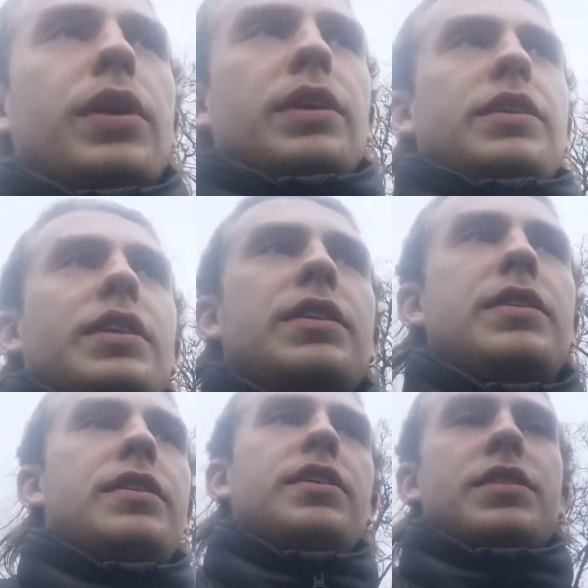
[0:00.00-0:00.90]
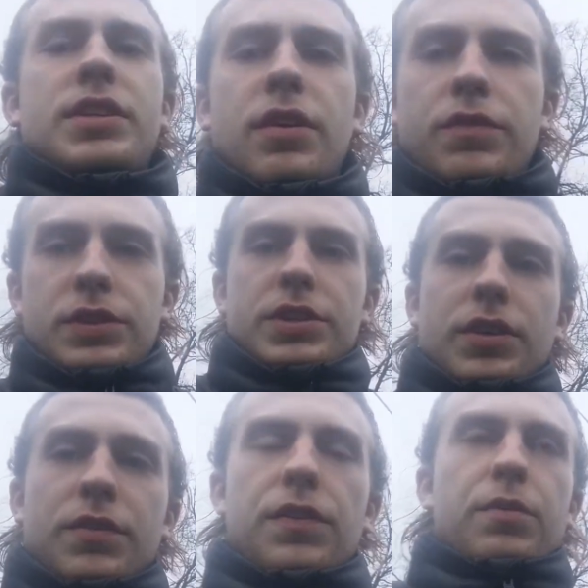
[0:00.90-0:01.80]
I did
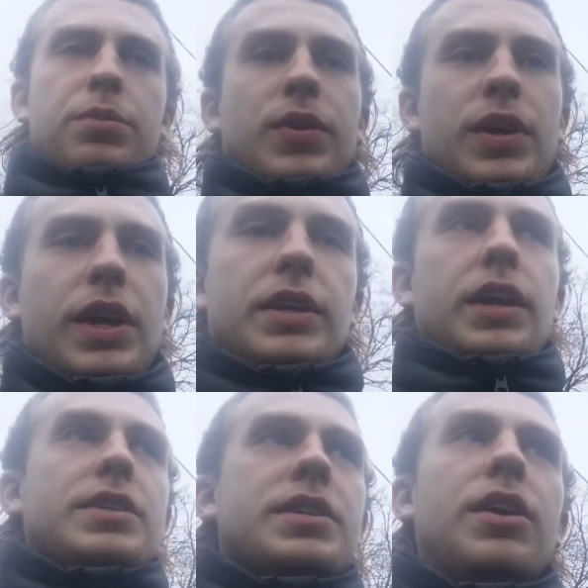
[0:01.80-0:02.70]
7-a-side football again last